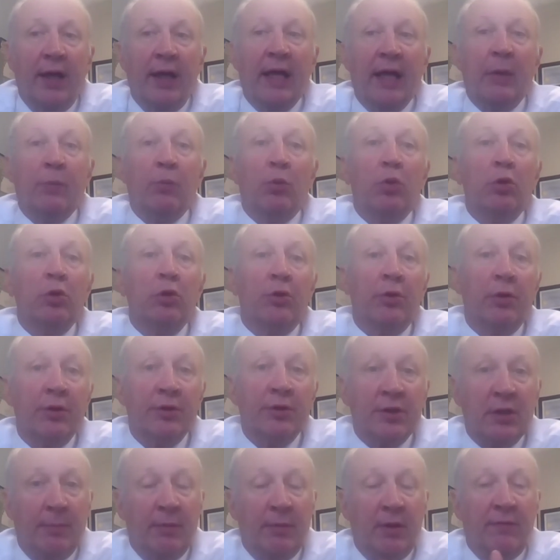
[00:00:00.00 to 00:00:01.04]
And we'll learn
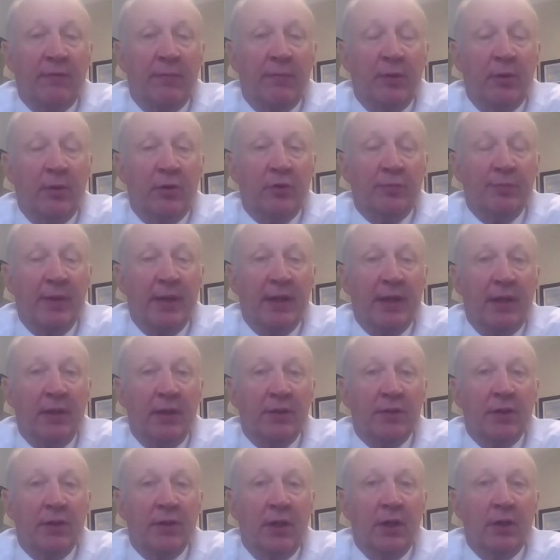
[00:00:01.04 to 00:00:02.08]
something from those
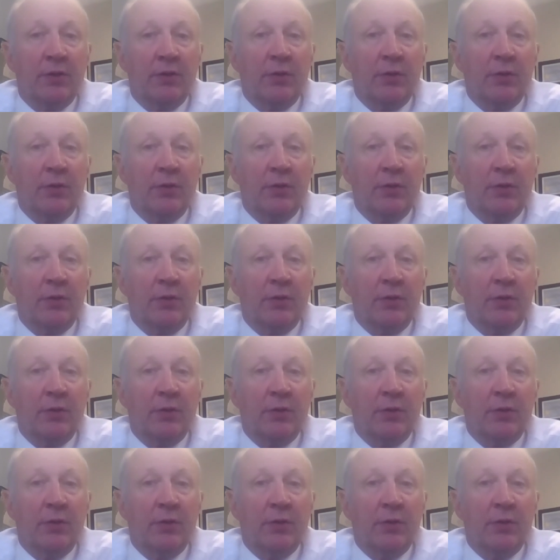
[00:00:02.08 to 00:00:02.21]
meetings.